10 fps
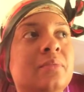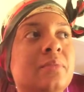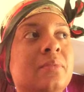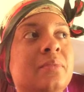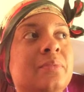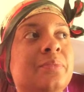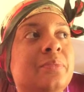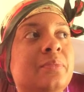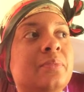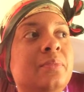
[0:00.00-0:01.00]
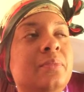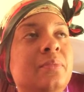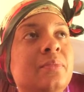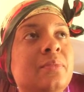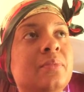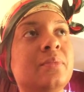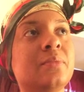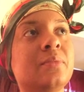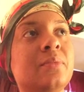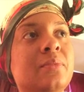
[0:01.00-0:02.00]

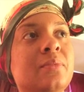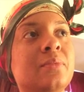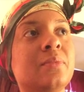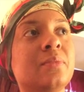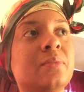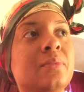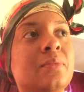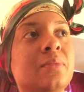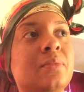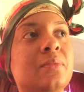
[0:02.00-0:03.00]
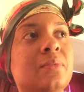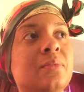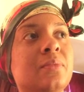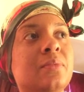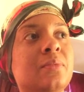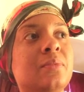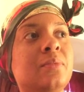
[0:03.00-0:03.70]
Nobody speaks.